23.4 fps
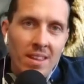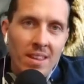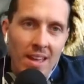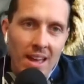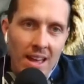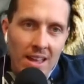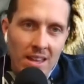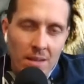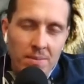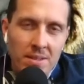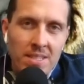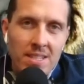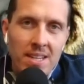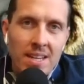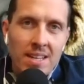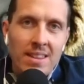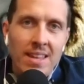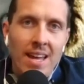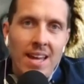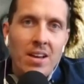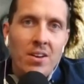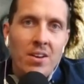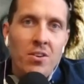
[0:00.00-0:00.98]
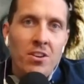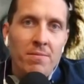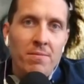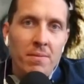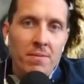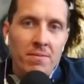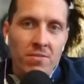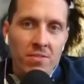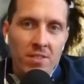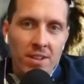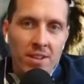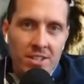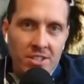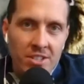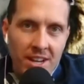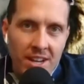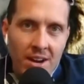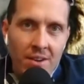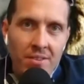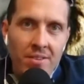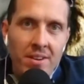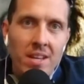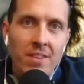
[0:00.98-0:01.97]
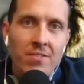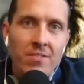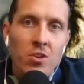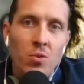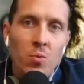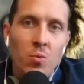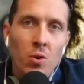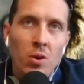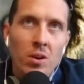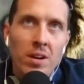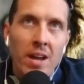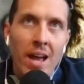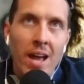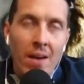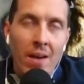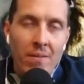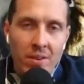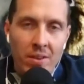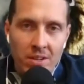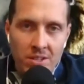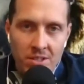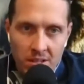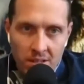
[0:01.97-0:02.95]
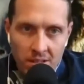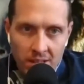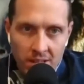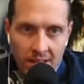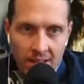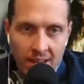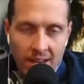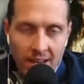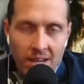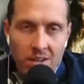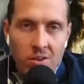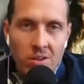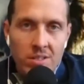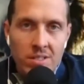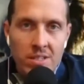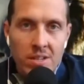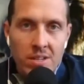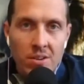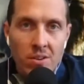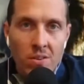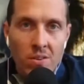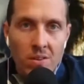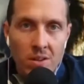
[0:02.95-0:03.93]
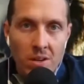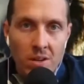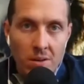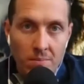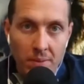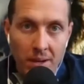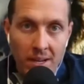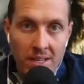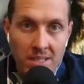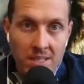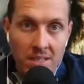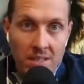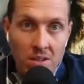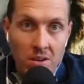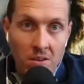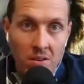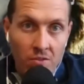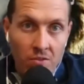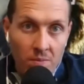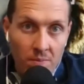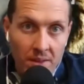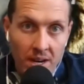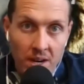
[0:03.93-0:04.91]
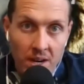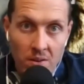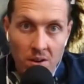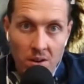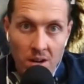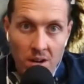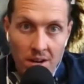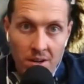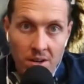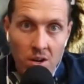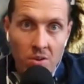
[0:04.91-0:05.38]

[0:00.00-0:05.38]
Elements like that could have been fleshed out if you weren't having to, like Adrian said earlier, basically go from there on.